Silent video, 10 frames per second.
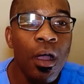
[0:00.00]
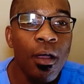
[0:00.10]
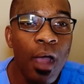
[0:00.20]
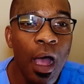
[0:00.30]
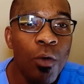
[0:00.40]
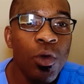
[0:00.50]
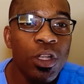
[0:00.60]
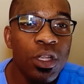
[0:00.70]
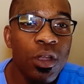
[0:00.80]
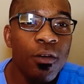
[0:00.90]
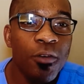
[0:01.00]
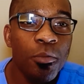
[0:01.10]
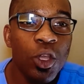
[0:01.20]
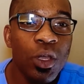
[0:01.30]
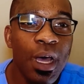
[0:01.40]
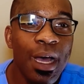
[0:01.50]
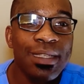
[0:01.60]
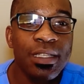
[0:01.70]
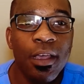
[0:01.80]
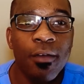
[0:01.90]
I want to know from you guys
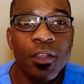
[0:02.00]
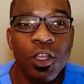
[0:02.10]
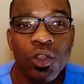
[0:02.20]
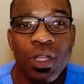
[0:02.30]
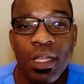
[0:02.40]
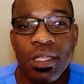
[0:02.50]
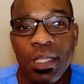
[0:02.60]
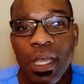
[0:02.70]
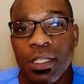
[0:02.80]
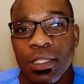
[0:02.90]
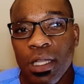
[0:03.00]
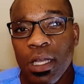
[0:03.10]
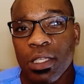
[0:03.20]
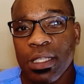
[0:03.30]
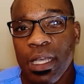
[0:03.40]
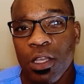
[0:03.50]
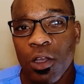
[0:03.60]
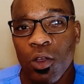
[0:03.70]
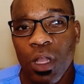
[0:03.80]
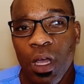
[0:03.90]
if the United States does get on
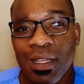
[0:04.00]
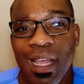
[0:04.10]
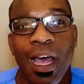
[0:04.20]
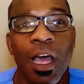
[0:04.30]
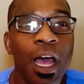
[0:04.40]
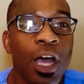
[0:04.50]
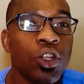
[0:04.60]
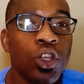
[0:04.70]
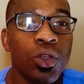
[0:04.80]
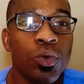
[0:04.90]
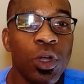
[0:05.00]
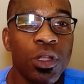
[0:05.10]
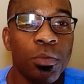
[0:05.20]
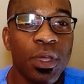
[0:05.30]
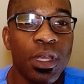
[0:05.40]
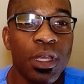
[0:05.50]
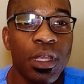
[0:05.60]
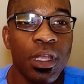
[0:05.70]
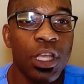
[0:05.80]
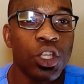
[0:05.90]
lockdown, how do you want to be
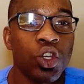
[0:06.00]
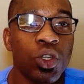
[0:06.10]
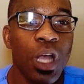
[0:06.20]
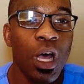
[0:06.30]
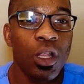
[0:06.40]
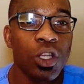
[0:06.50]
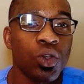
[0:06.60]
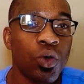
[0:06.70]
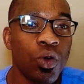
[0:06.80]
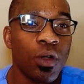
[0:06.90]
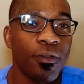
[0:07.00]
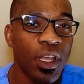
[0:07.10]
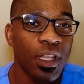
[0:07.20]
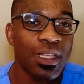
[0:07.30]
get your knowledge on fitness